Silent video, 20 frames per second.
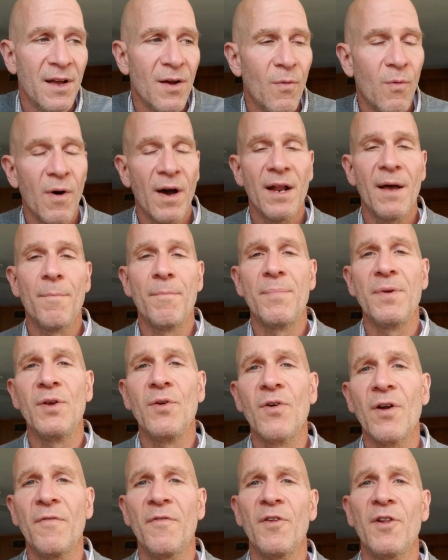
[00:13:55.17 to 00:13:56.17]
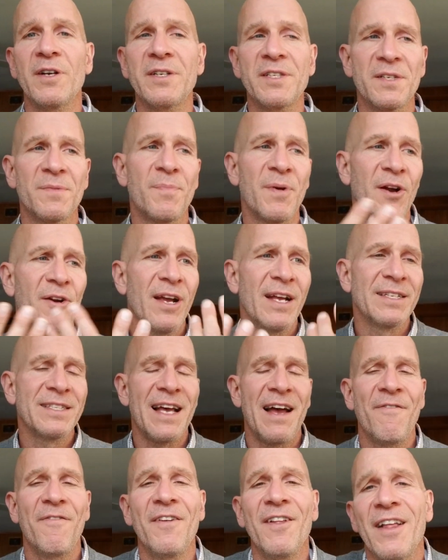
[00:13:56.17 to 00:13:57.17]
What a beautiful experience.
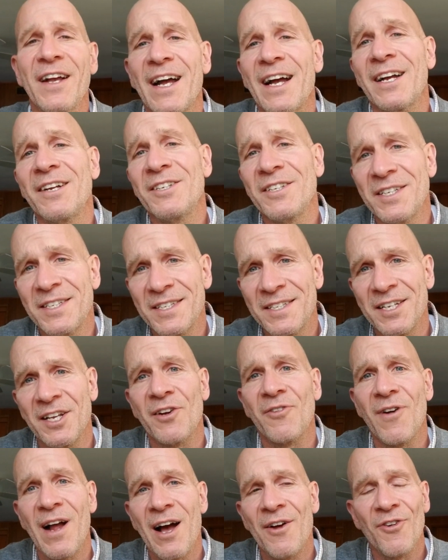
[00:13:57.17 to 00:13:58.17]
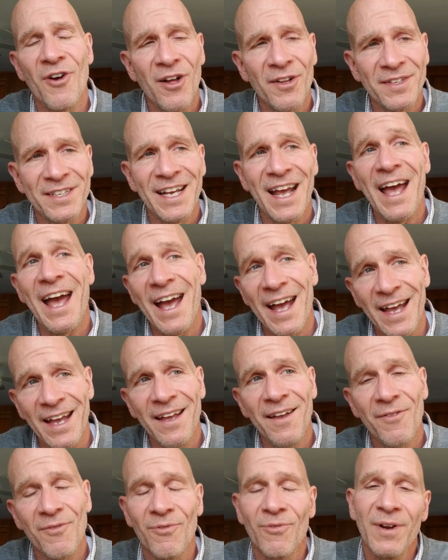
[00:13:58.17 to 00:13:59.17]
I feel like I could just sit around all day,
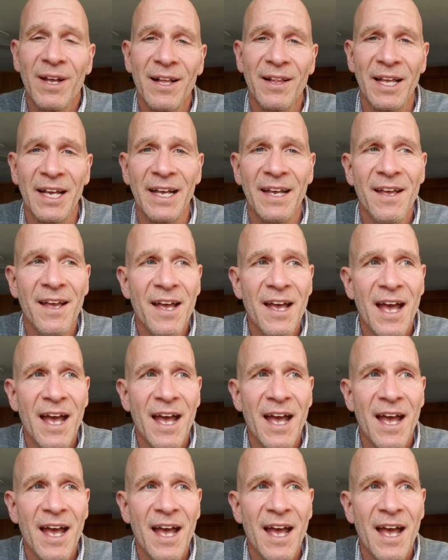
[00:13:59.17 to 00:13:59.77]
really,